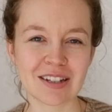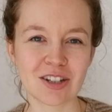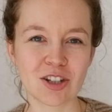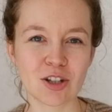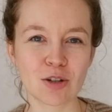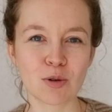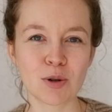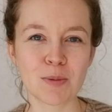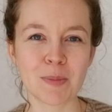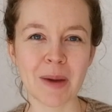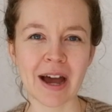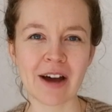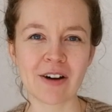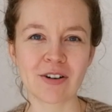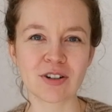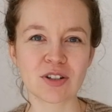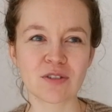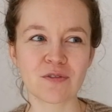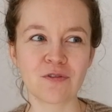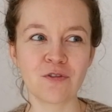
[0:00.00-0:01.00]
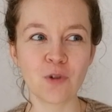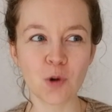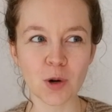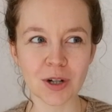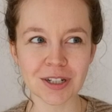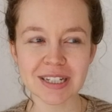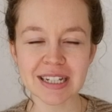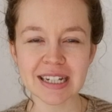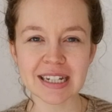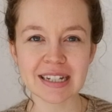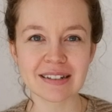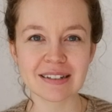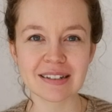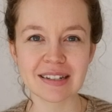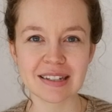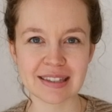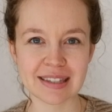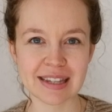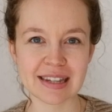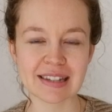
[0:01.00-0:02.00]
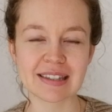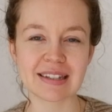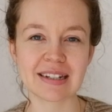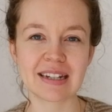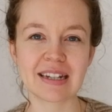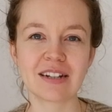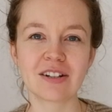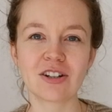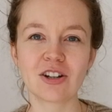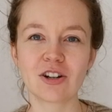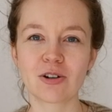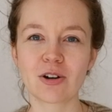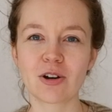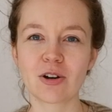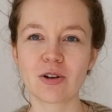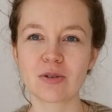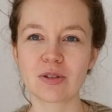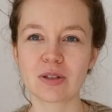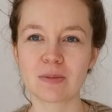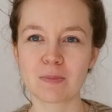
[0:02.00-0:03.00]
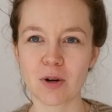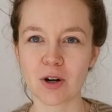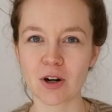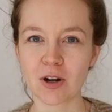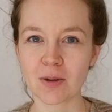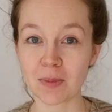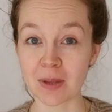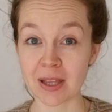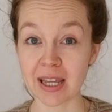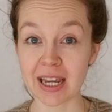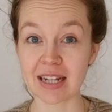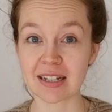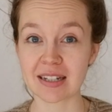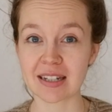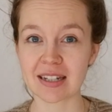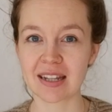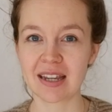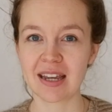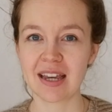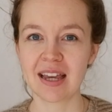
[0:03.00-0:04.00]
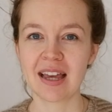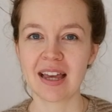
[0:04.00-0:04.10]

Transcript: to about 14 to 16 euros per plate.